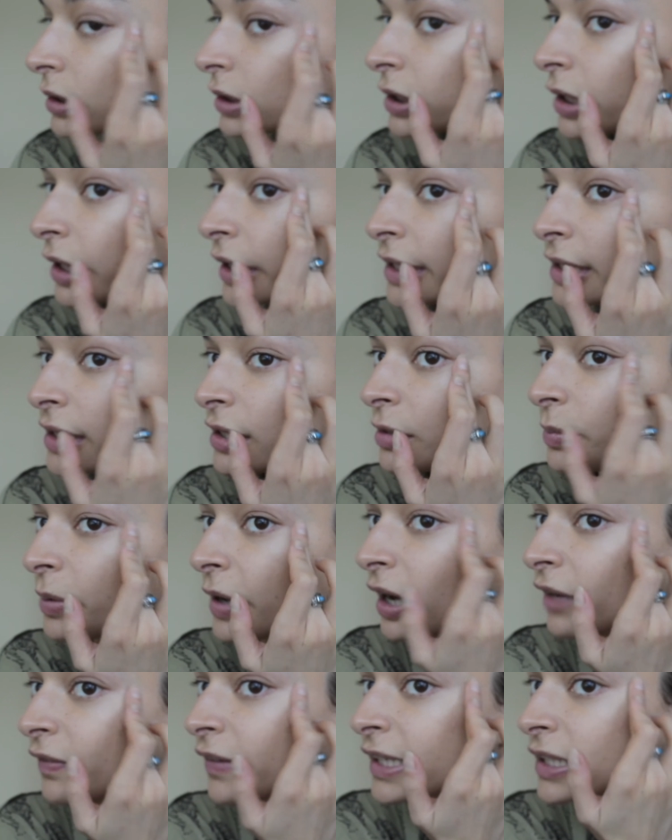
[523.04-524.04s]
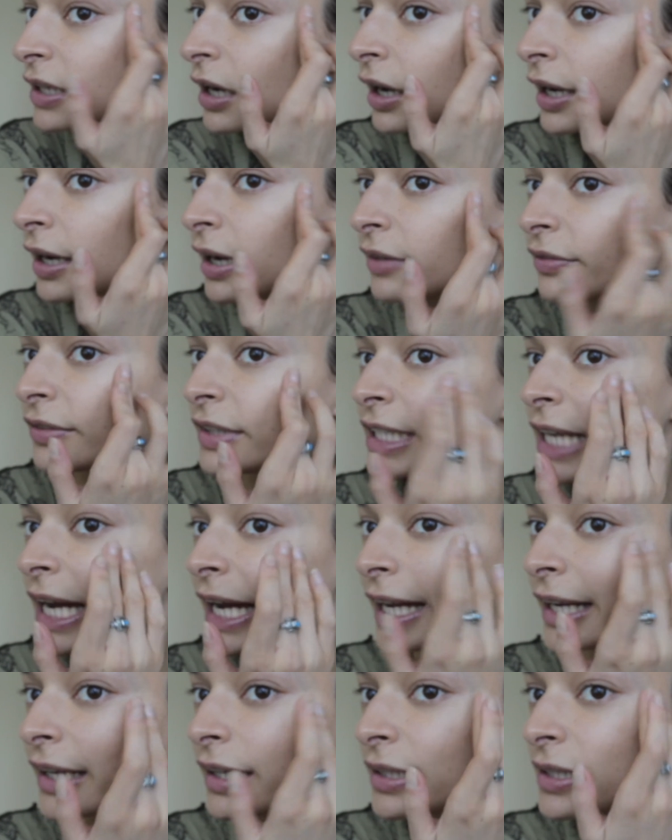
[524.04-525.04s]
So this is a perfect highlight for
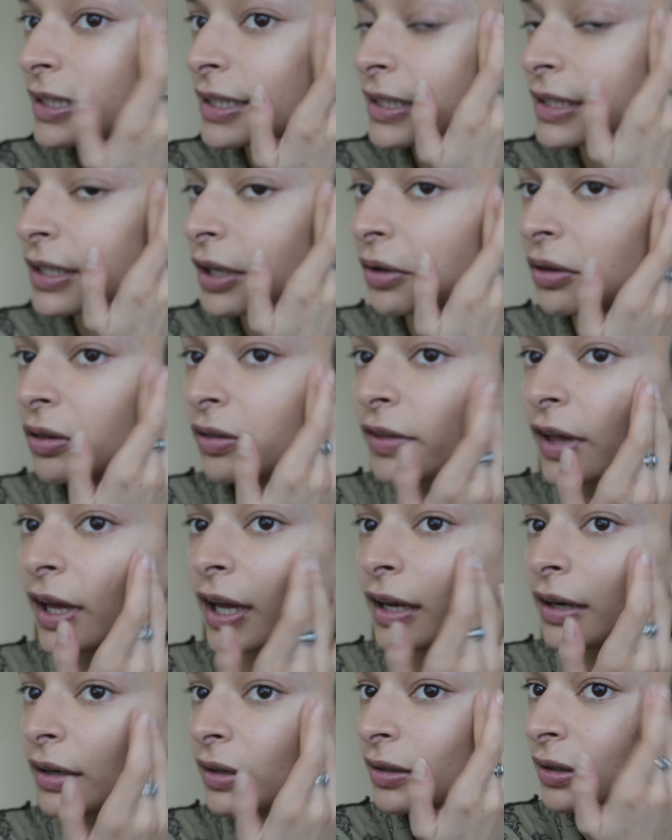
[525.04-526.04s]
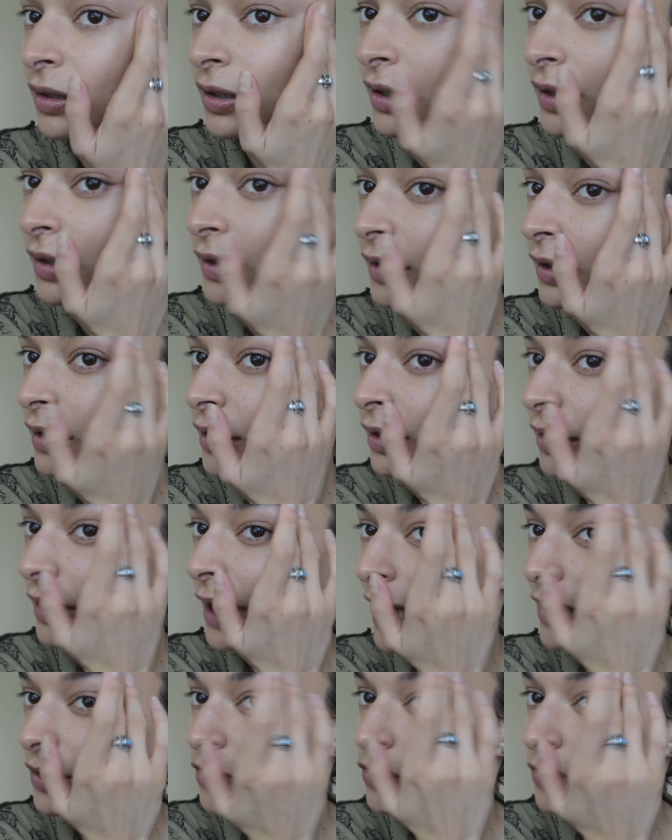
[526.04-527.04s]
day because it's so thin and
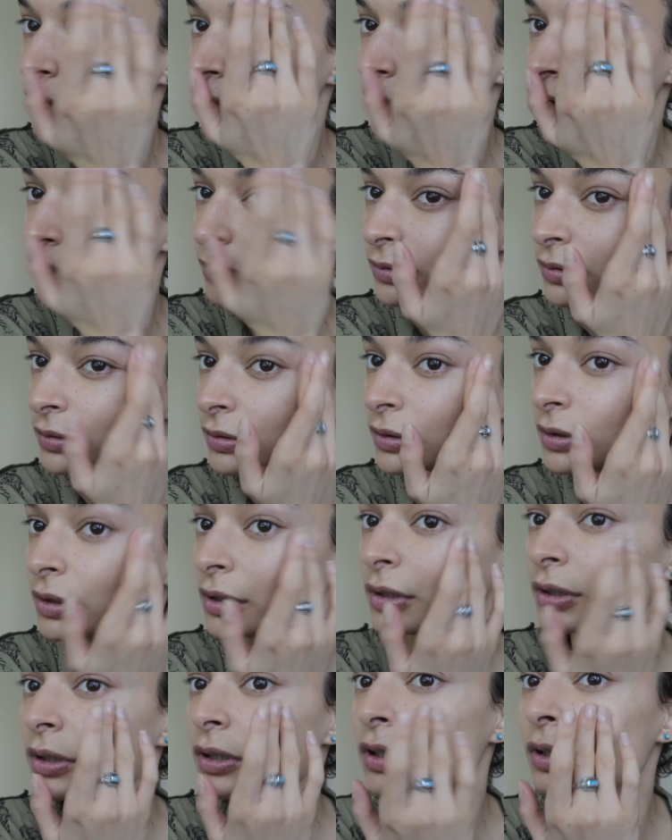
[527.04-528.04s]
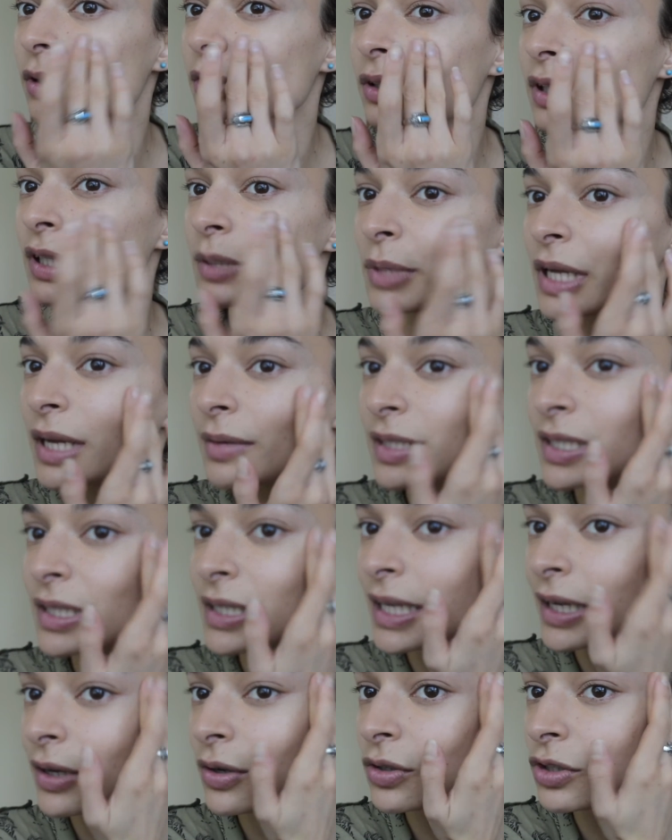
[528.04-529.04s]
natural. You're not going to be able to
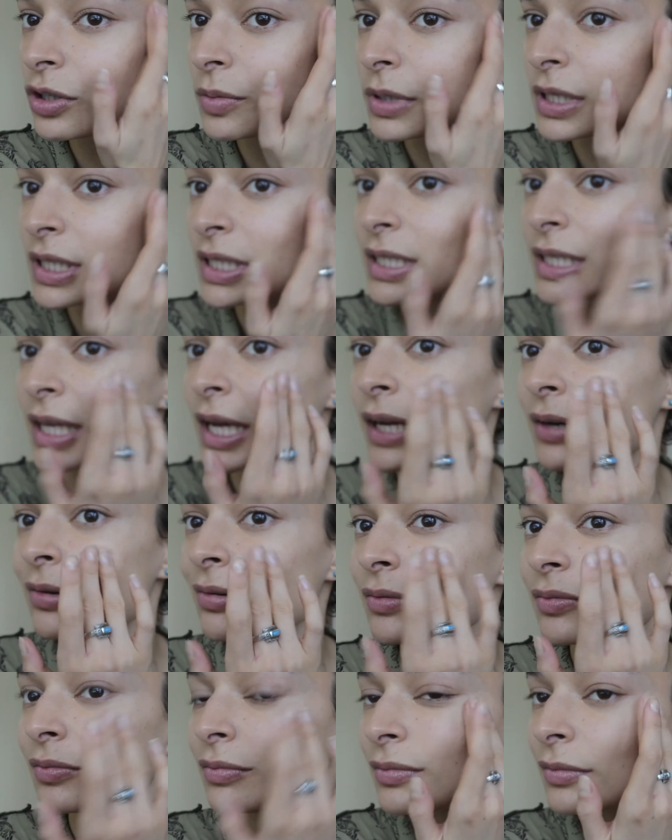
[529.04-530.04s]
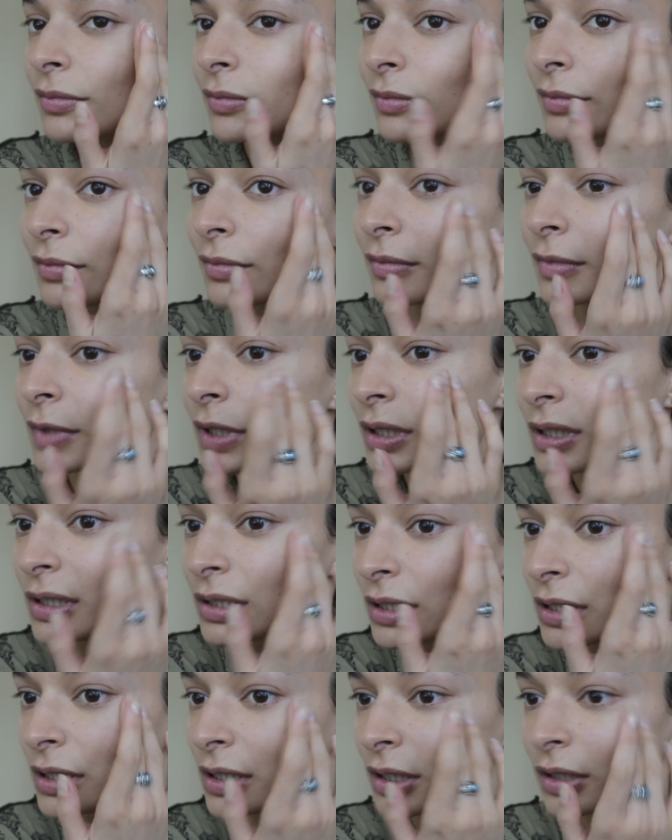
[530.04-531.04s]
see it on top of the skin. It's
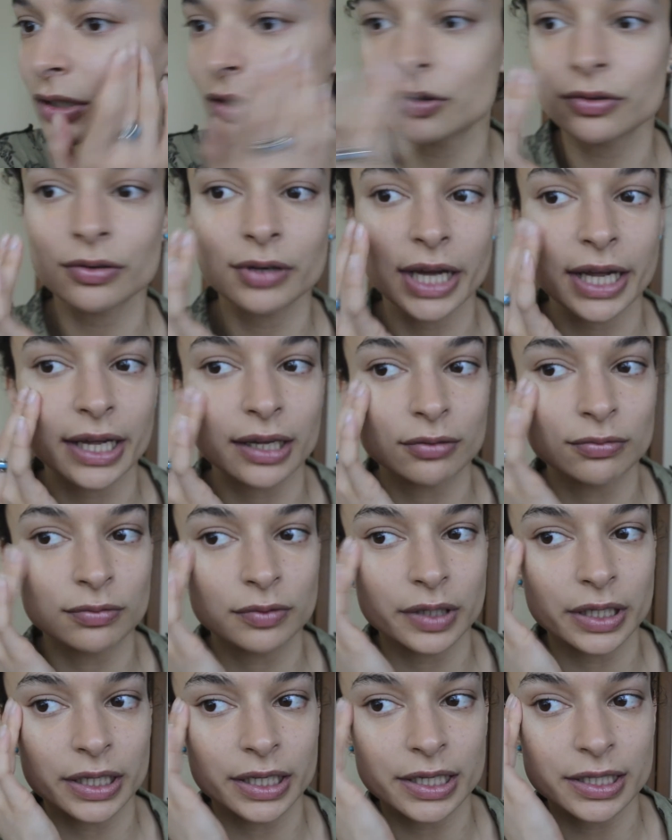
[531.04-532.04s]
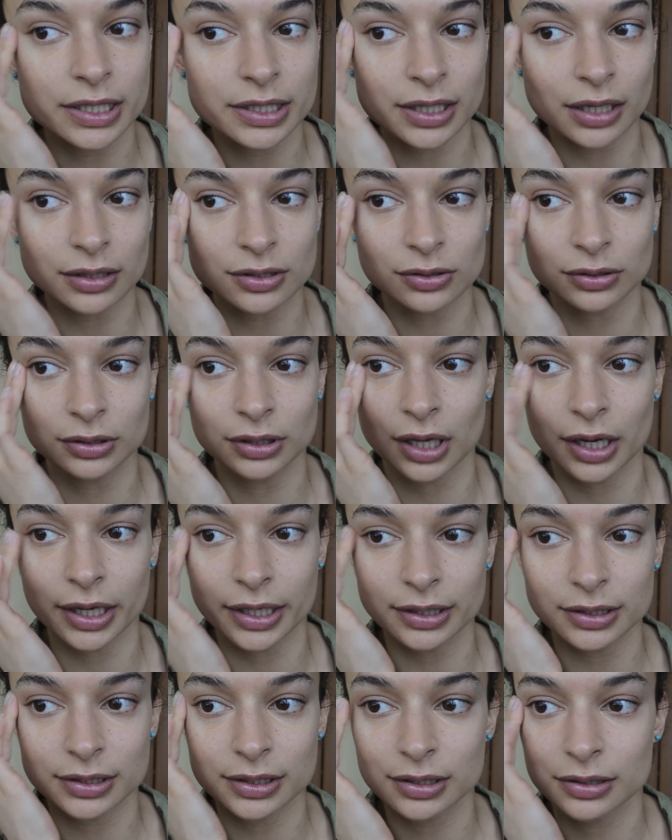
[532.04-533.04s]
just going to create a really subtle
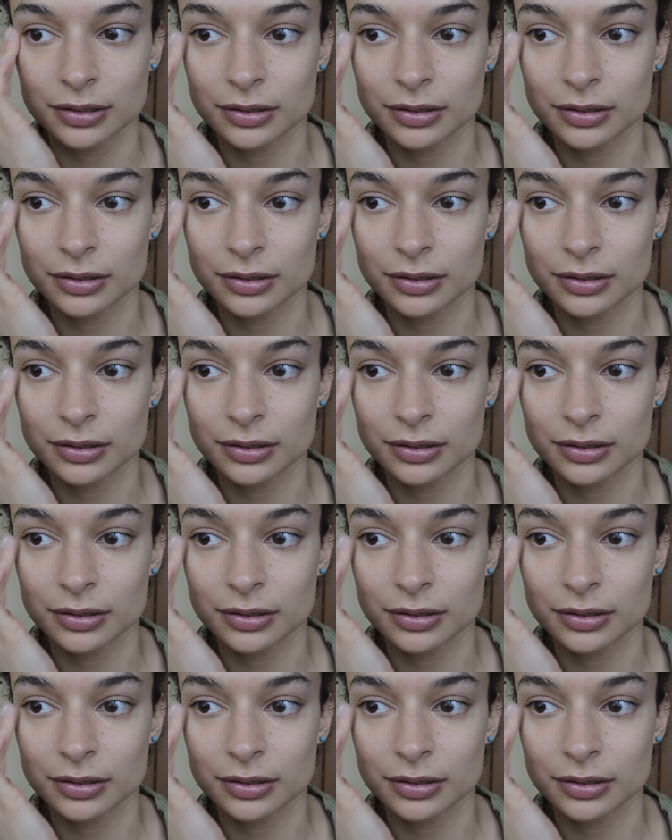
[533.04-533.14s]
light.